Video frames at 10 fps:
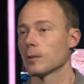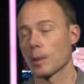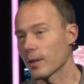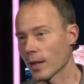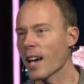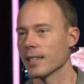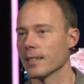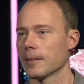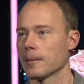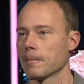What about light?
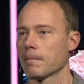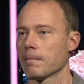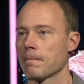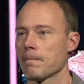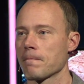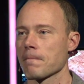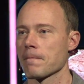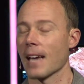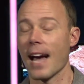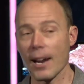
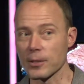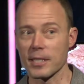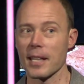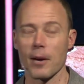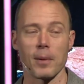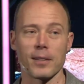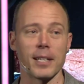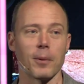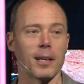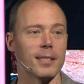I don't see that well
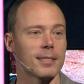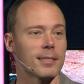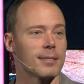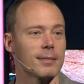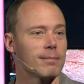anyways.